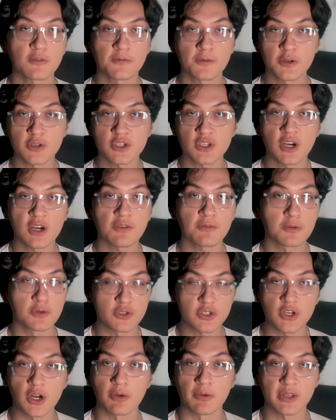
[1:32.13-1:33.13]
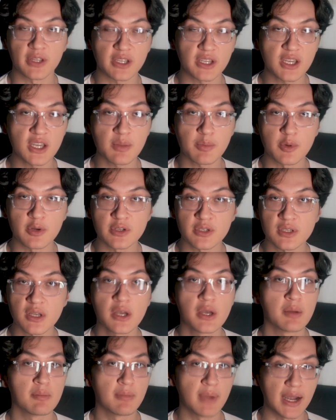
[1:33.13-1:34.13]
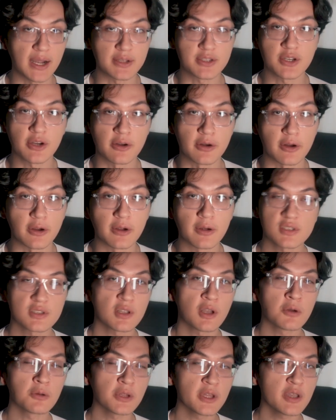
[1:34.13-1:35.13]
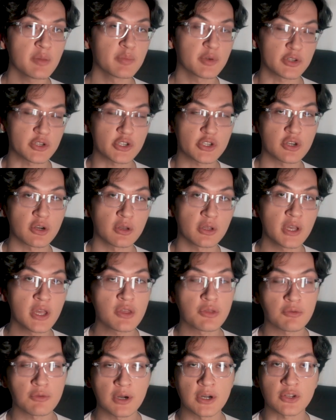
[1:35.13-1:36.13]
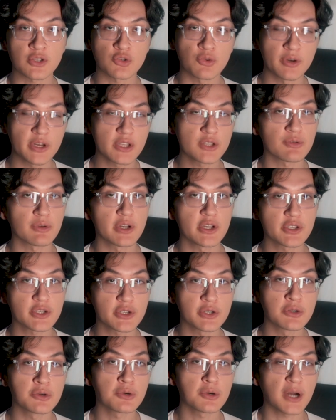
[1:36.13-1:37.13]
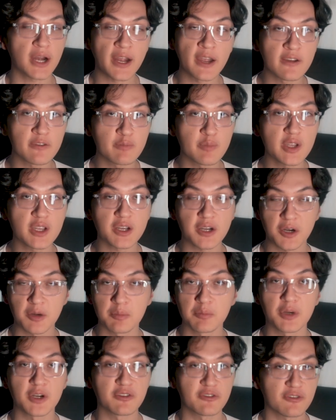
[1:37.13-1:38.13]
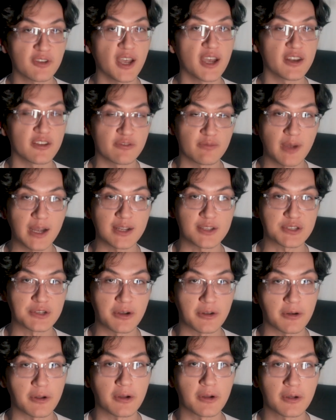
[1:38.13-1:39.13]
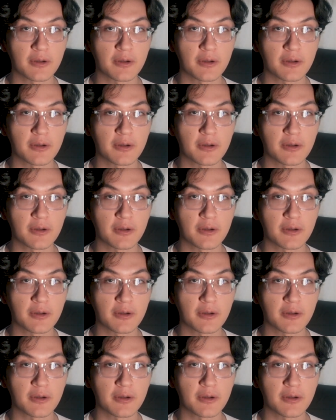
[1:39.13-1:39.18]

first off, we'll start with the keepers, Matt Turner. Slowly but surely throughout 2022, I have become a fan of Matt Turner,